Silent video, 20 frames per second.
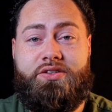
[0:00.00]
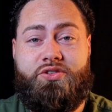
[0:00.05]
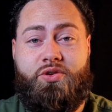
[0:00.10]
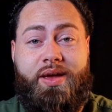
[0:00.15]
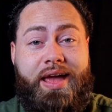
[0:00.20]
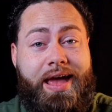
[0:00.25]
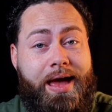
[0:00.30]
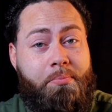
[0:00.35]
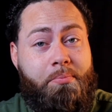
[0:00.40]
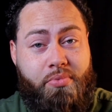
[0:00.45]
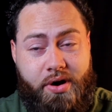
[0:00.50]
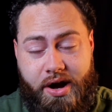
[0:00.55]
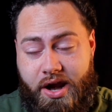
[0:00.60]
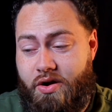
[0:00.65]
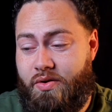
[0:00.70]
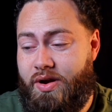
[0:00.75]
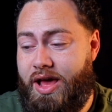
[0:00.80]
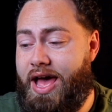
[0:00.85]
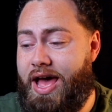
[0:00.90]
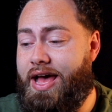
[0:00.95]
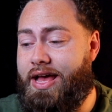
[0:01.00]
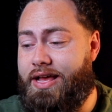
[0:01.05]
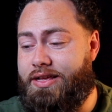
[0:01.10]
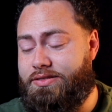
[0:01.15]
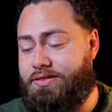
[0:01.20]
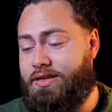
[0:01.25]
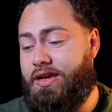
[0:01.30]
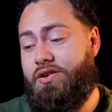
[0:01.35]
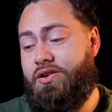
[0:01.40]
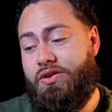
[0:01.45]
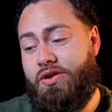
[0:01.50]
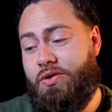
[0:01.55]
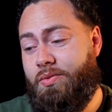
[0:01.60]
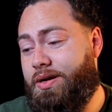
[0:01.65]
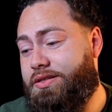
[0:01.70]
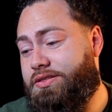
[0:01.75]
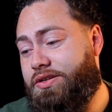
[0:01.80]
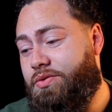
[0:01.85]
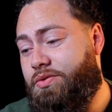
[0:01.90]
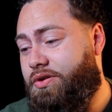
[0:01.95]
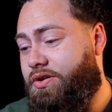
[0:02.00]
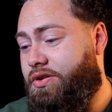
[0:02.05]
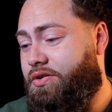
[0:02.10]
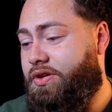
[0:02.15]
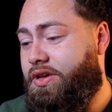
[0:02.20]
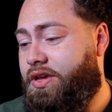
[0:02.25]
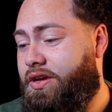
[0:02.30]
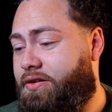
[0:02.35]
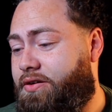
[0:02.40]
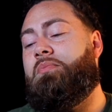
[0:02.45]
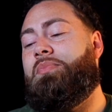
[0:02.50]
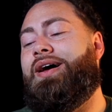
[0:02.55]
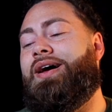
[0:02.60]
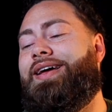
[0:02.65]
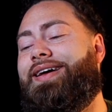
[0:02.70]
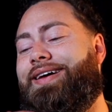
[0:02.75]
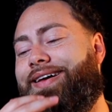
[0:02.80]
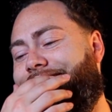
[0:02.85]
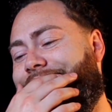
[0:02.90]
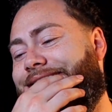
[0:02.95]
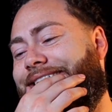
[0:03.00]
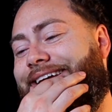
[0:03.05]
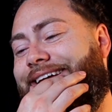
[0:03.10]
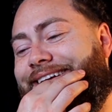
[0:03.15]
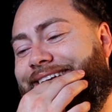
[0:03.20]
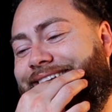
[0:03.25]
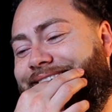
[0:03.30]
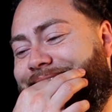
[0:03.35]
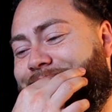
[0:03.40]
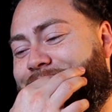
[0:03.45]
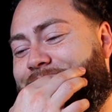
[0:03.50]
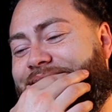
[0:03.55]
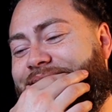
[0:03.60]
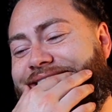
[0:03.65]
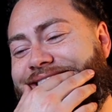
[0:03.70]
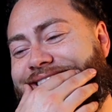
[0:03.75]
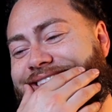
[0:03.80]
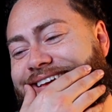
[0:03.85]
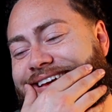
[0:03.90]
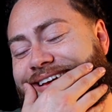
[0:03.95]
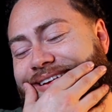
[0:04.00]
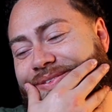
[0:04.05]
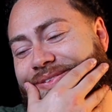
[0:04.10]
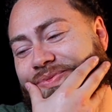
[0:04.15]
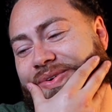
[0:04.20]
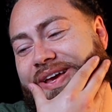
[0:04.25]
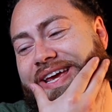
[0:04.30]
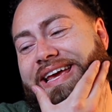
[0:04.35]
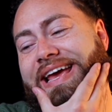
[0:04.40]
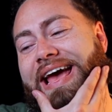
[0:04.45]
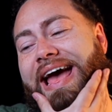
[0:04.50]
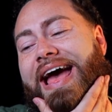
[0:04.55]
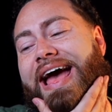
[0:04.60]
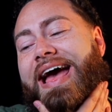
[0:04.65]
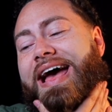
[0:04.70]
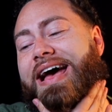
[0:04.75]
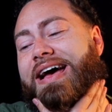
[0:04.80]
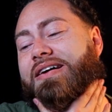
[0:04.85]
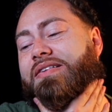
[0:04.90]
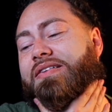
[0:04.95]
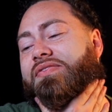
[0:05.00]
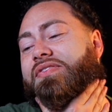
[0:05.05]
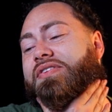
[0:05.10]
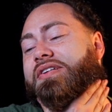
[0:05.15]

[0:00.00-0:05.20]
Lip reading: so he had brown eyes. I don't know what's going on here. But then we have...